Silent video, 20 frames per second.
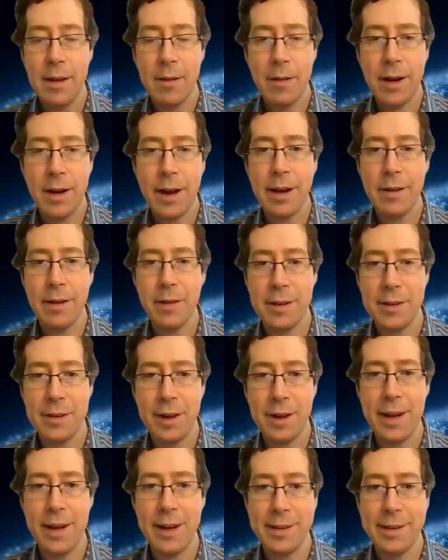when I interview
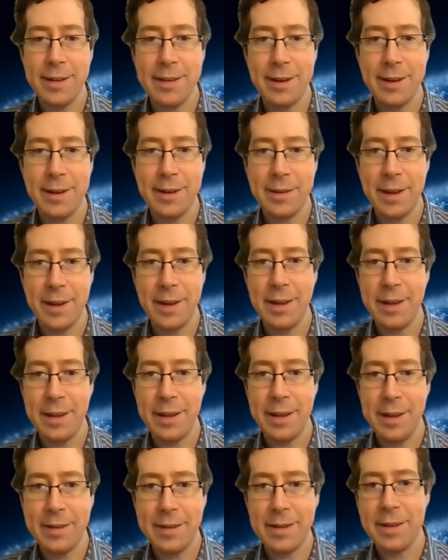scientists, there's a
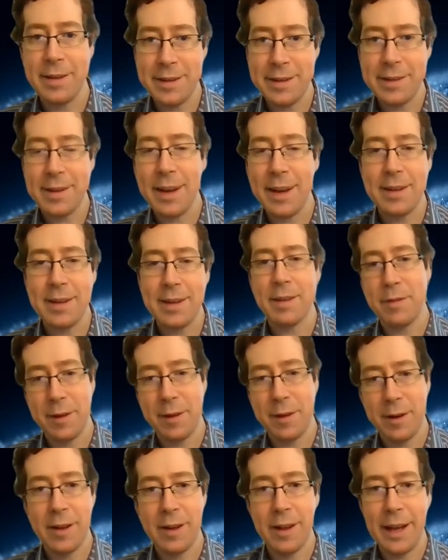there's a
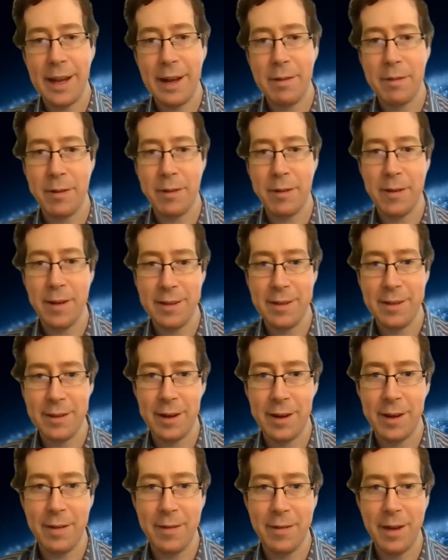decisive early influence
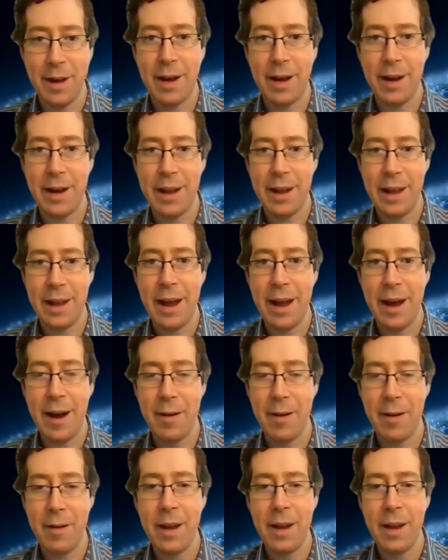on on
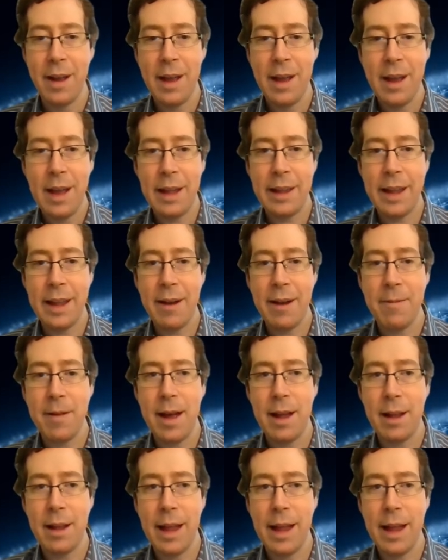on and that
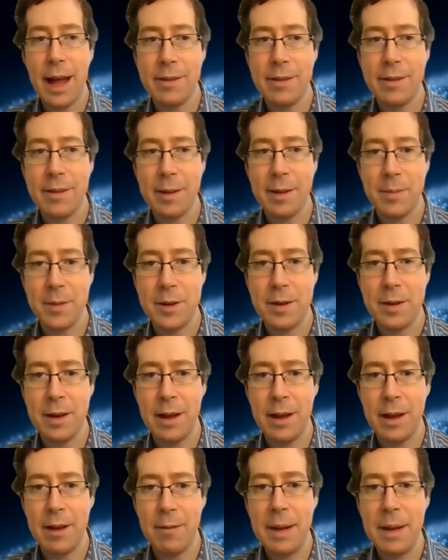allows them to,
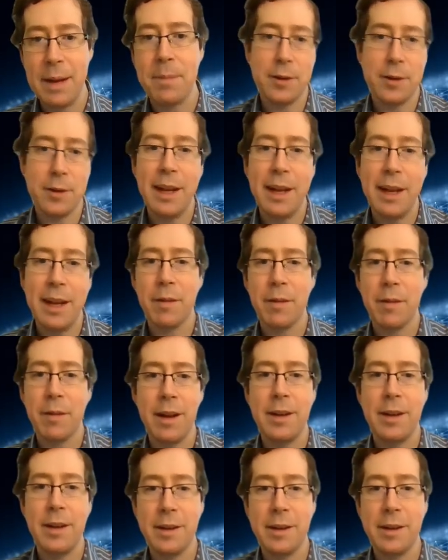uh, people to
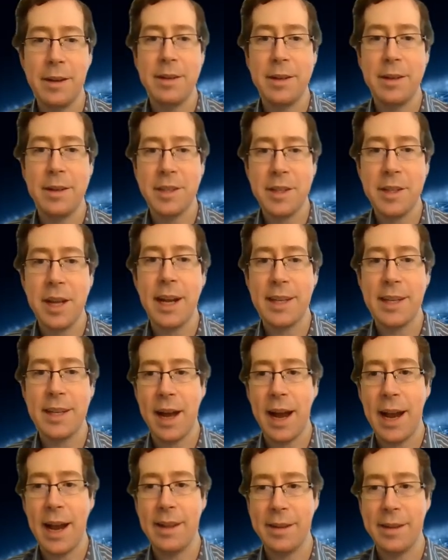influ- uh, to study
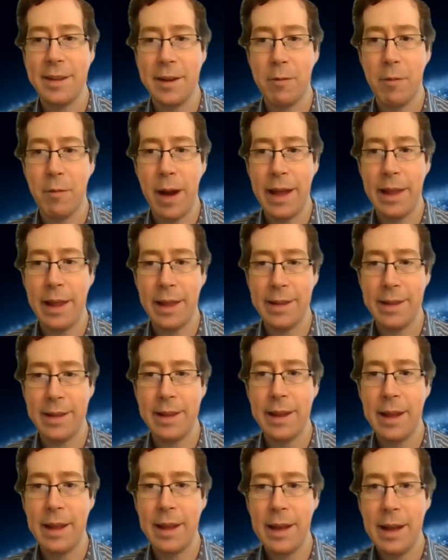science in a way that
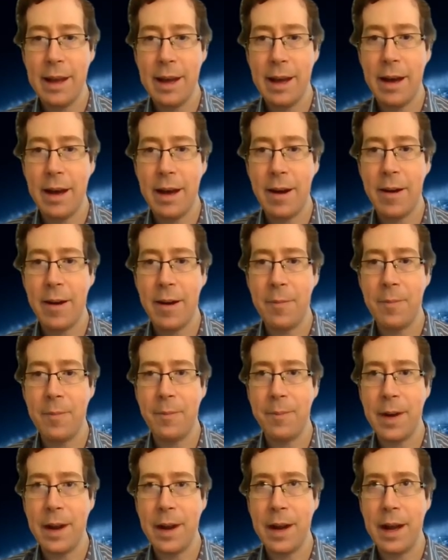
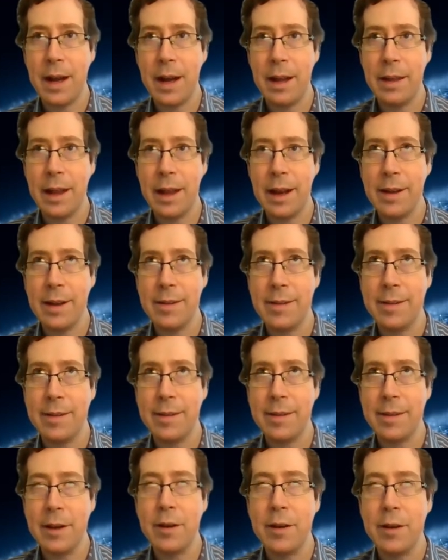um, uh, that
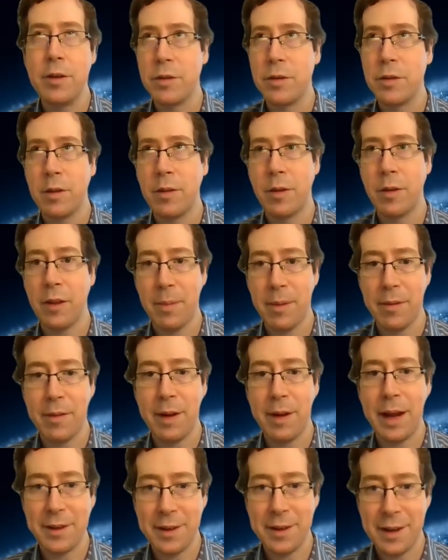is usual for the
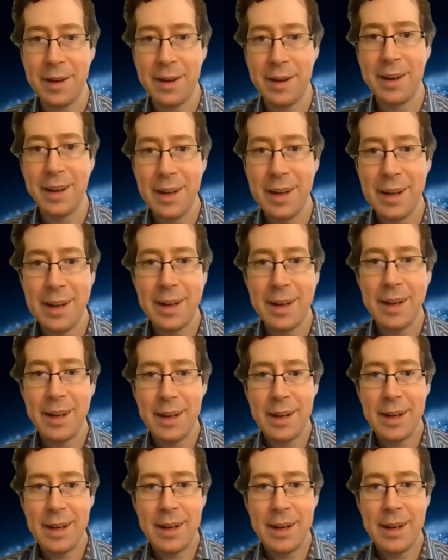profession.
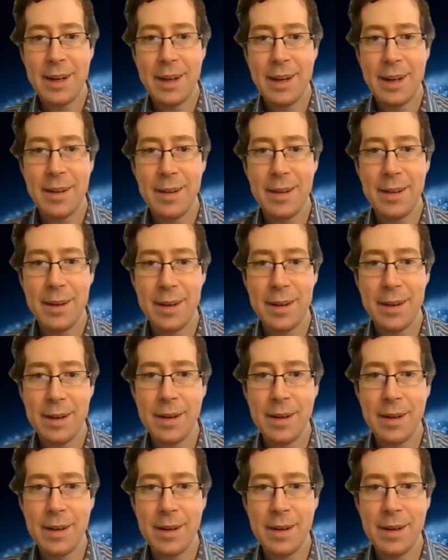So I